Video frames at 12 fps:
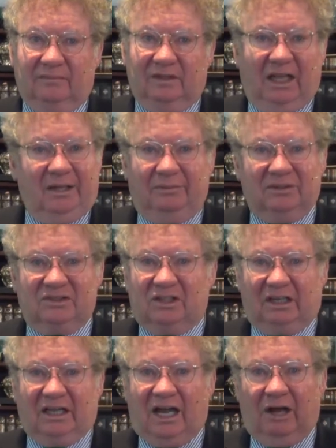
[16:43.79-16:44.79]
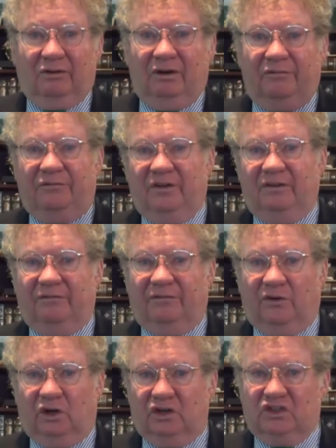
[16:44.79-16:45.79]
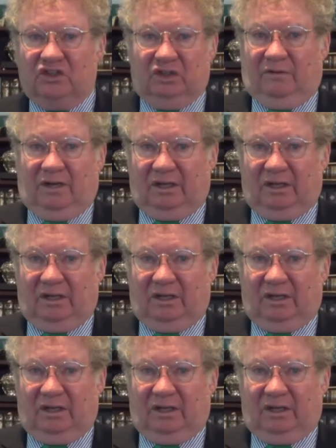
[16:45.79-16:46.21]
he was the counterfeit virgin, uh,